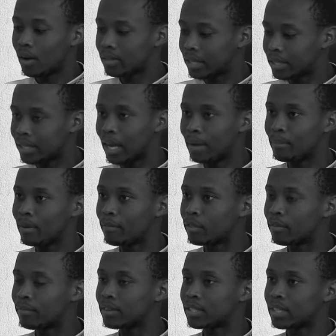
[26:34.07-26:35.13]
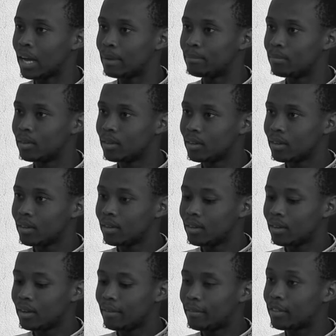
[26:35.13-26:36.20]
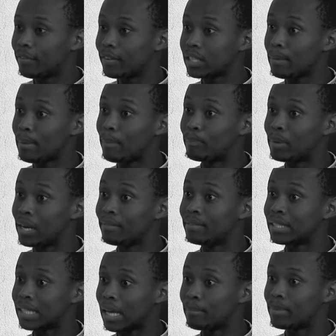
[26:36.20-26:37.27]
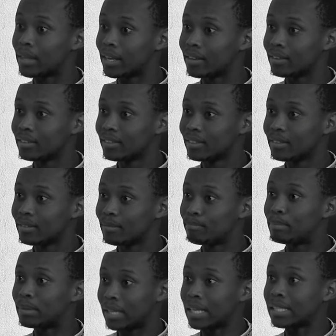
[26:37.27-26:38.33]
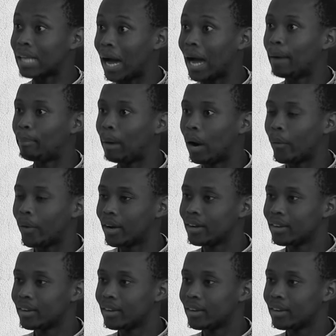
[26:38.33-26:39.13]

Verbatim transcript: I was like, damn, man, for the first time, I believe in something besides the higher power.